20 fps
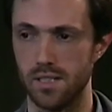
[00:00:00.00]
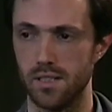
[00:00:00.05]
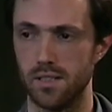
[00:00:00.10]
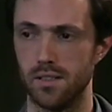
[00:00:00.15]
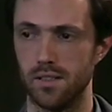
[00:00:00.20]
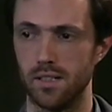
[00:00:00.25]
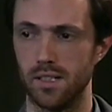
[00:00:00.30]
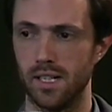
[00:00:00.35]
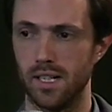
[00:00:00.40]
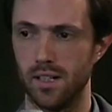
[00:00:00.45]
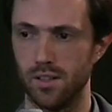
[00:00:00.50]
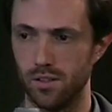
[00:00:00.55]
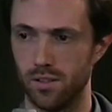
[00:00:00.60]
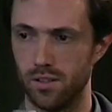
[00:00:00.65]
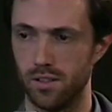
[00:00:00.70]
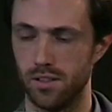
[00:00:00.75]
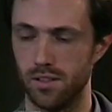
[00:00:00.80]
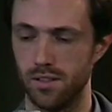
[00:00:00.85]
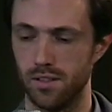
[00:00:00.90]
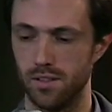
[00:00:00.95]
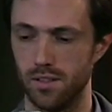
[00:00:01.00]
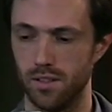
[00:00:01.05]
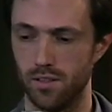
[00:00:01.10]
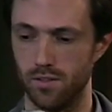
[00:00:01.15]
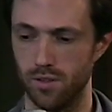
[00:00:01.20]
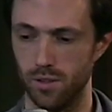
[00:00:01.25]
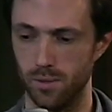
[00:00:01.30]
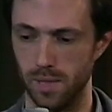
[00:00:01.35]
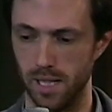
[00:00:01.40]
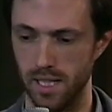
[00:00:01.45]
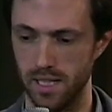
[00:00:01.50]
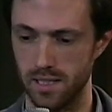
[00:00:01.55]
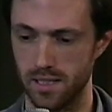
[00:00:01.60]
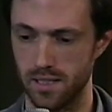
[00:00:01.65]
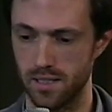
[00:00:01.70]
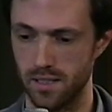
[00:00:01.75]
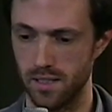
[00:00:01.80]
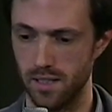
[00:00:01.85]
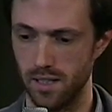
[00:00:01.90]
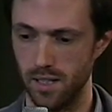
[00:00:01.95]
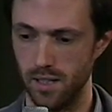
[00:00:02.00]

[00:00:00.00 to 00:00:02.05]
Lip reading: and how long the film lasts.